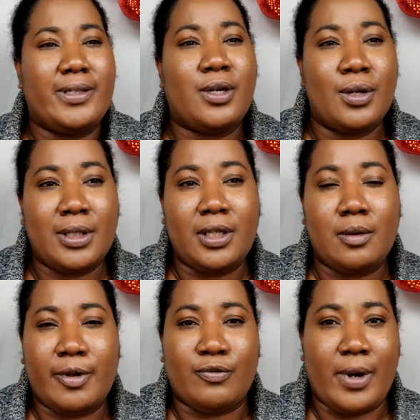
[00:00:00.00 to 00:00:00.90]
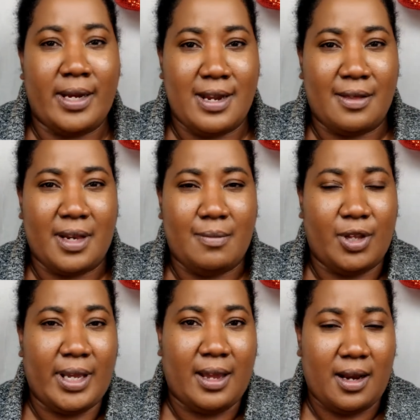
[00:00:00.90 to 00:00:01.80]
It turned a little bit red now that I'm
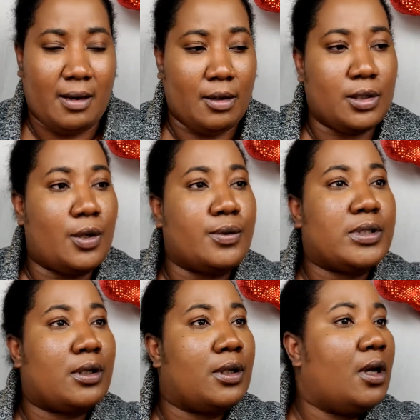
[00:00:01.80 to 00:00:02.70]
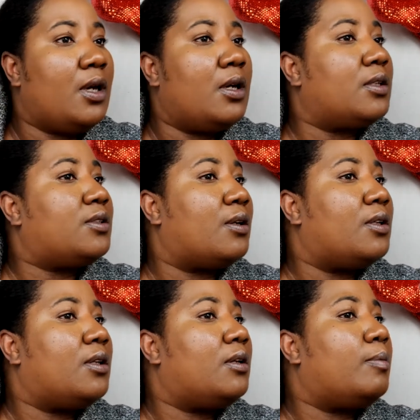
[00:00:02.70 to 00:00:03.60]
looking at it closer. It
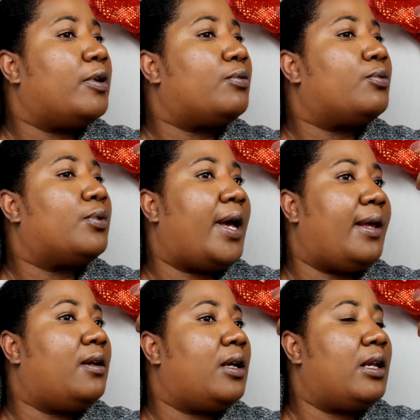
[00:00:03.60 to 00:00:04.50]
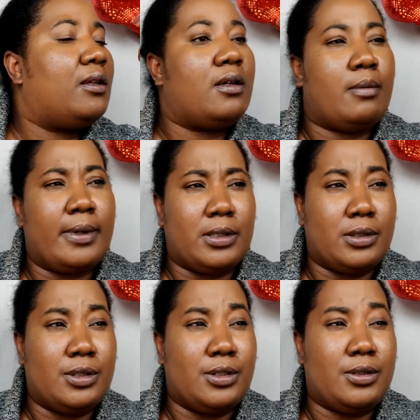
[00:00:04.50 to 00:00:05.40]
turned a little bit red and a little bit
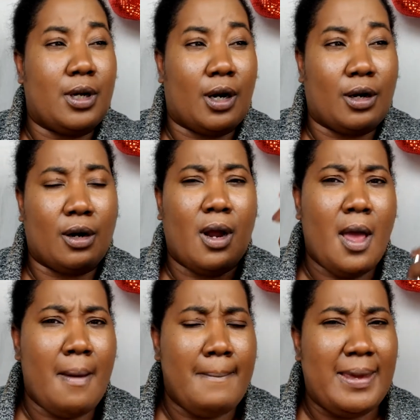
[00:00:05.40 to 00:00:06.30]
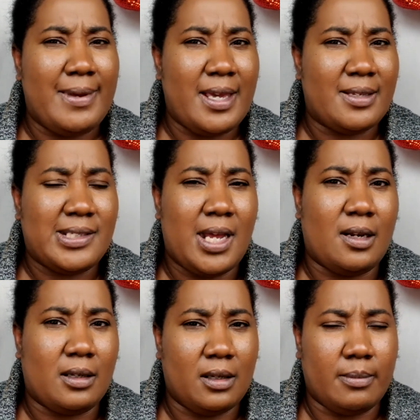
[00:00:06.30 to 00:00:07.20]
darker. Maybe it's
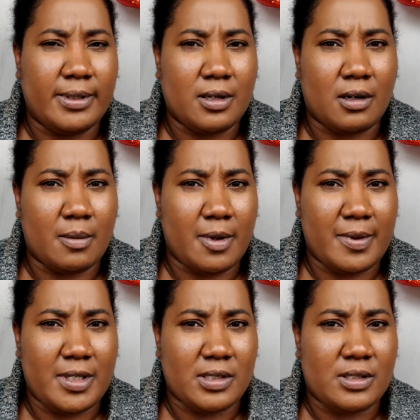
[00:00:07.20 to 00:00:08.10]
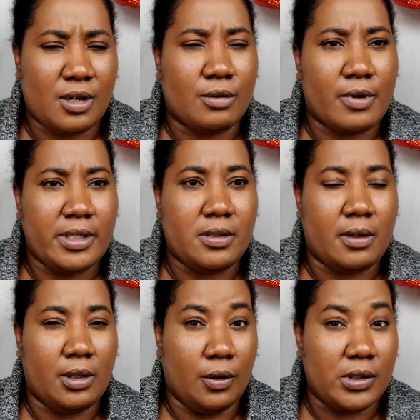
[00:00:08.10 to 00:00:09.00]
not a little bit darker. Maybe it just turned red so
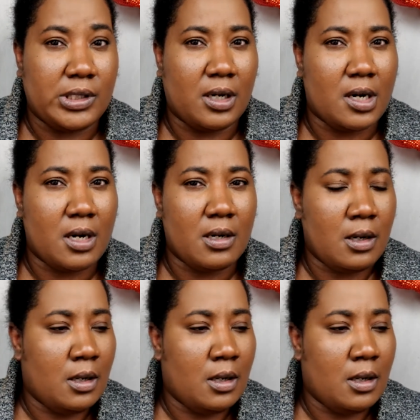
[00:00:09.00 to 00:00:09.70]
it looks darker.